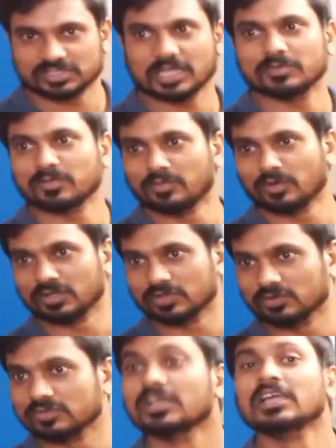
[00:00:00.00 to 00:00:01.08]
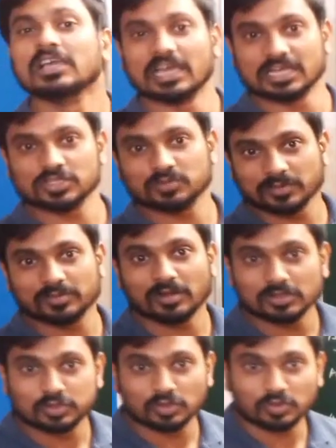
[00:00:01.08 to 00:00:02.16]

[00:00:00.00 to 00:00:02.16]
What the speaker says: type of molecules. As you people also